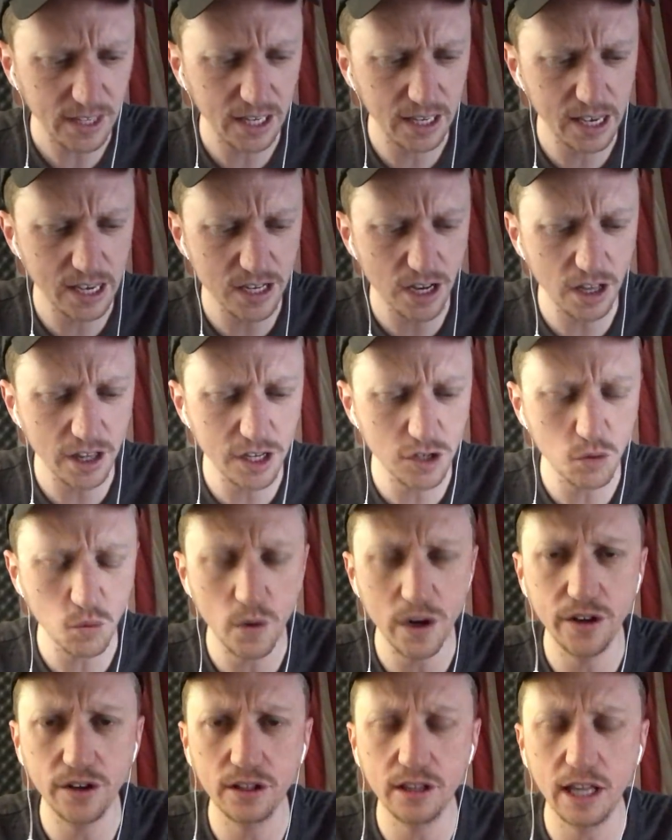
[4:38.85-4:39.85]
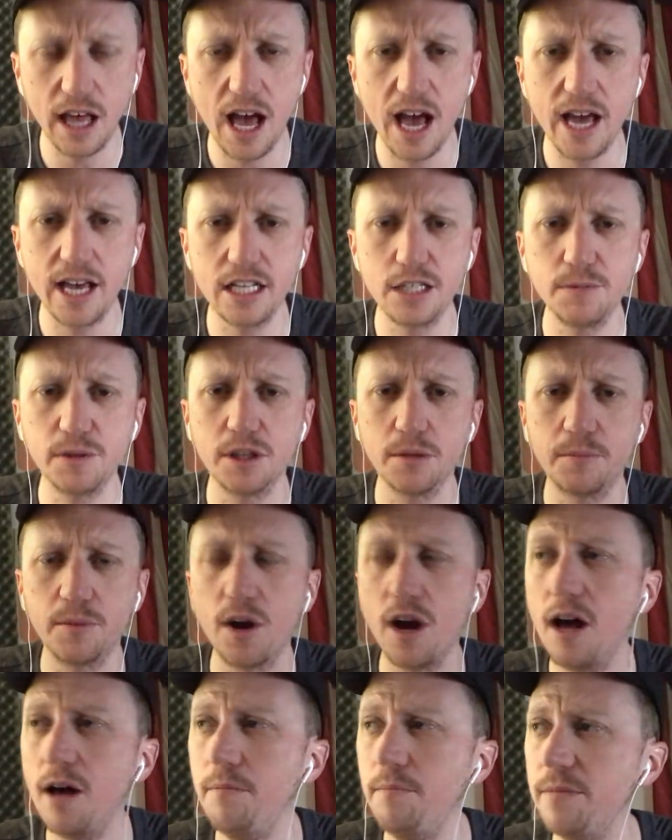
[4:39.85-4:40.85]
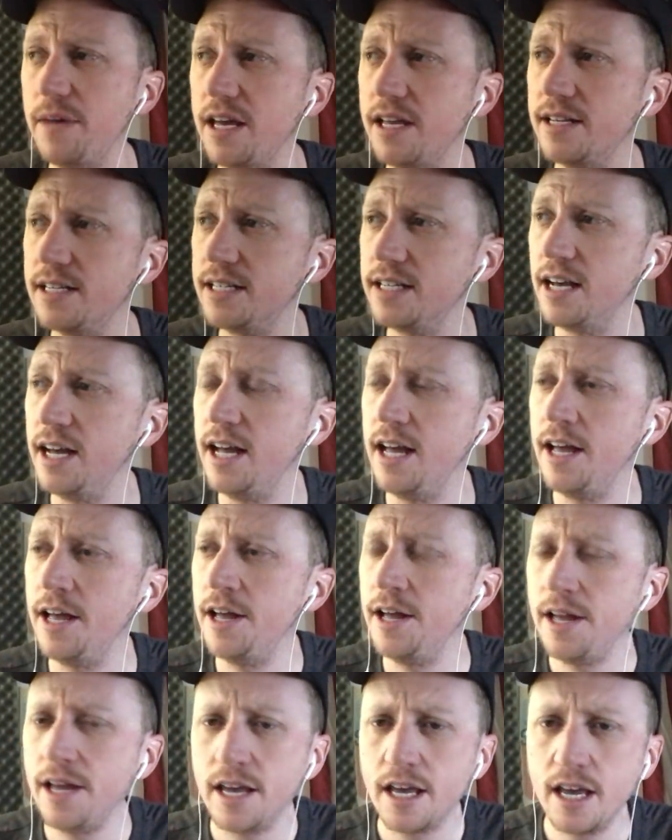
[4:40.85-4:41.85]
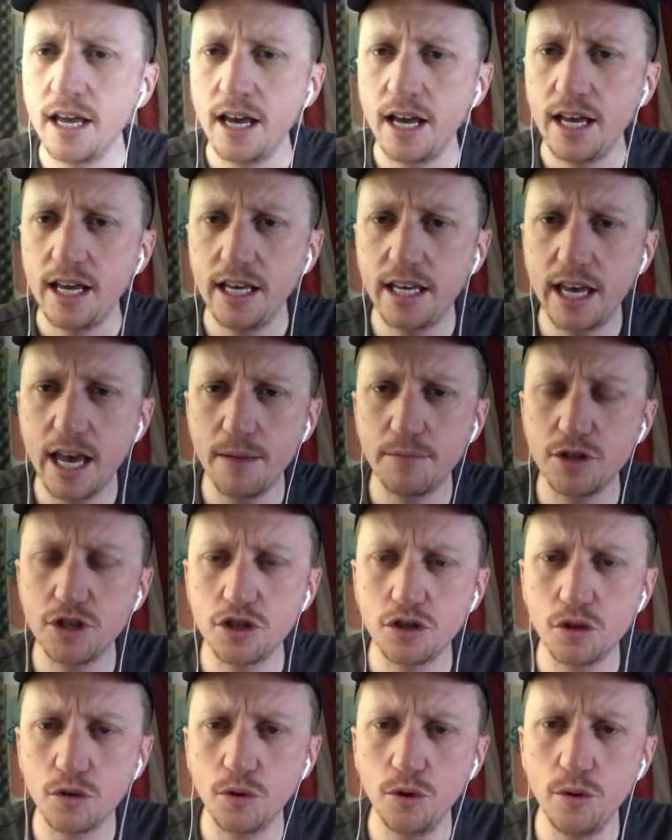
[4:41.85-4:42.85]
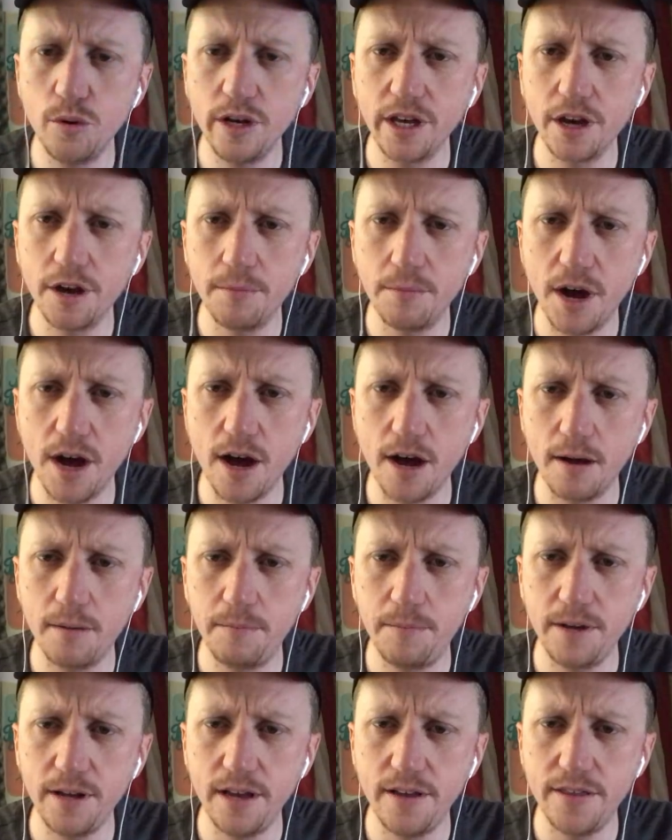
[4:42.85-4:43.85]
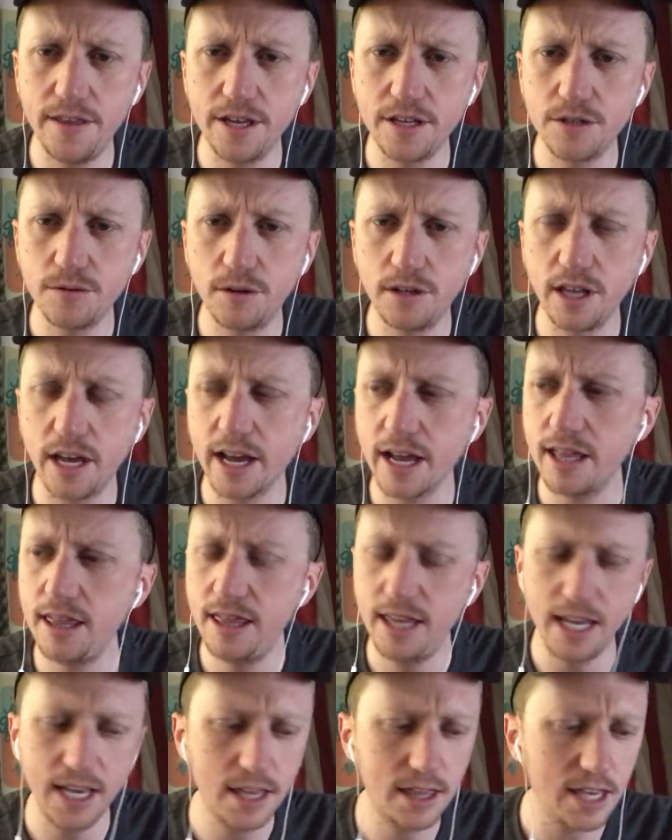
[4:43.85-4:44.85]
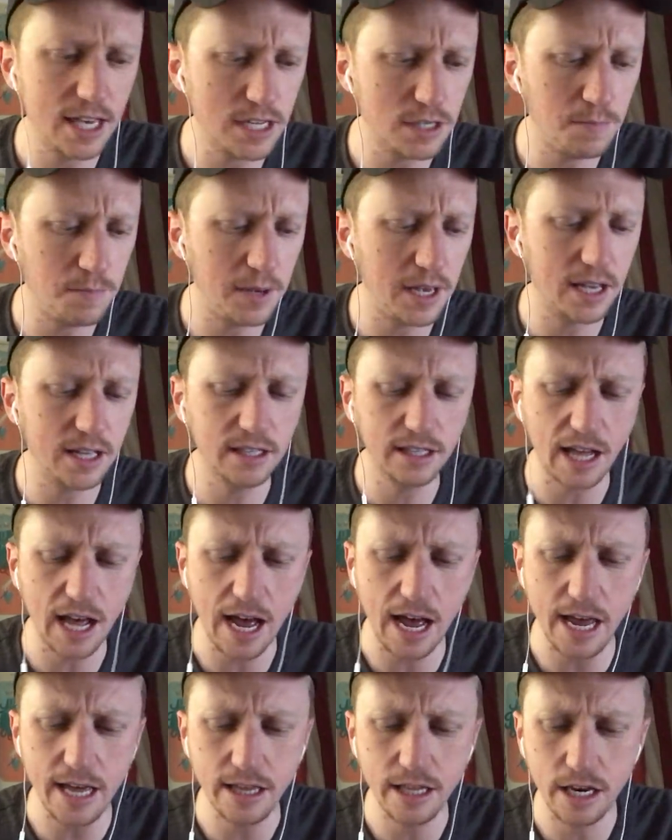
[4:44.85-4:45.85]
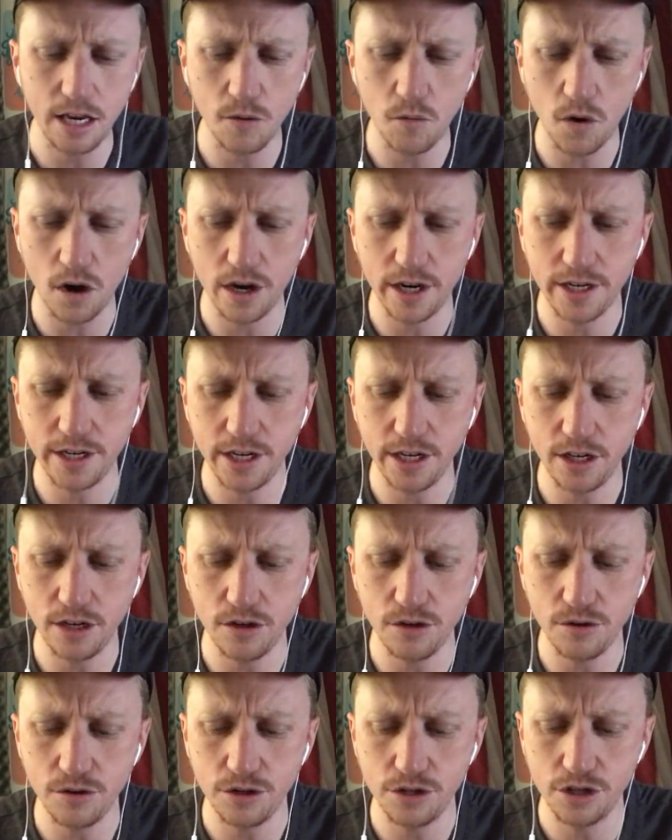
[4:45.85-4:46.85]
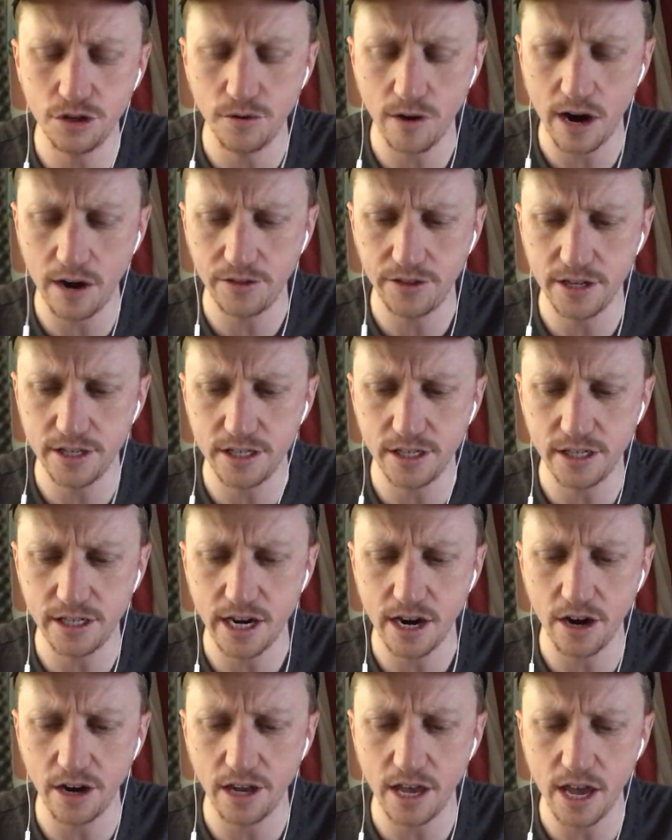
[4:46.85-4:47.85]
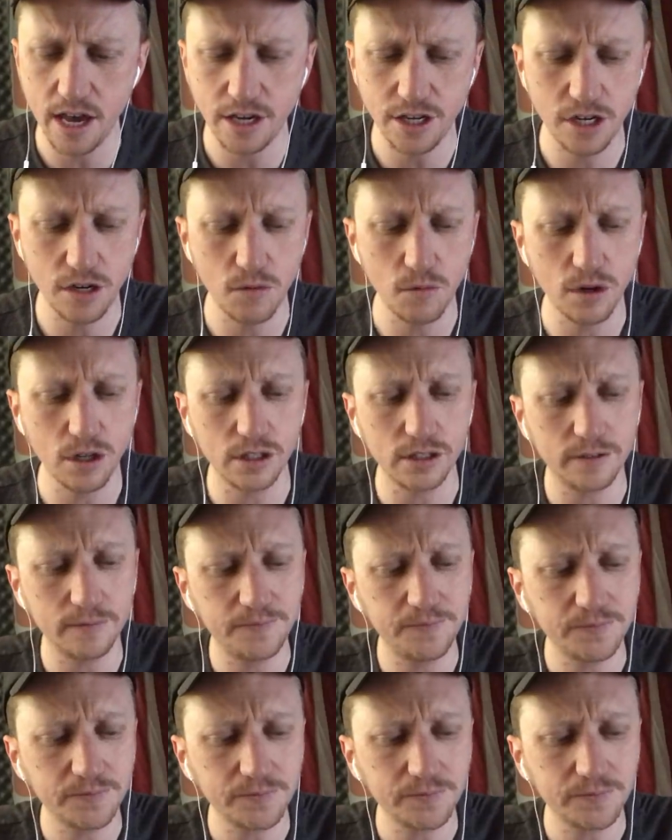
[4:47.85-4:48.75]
He has all these weird lines, but the problem is he kept screwing them up in this one. Like, I think his big line that he wanted to use throughout this interrogation was,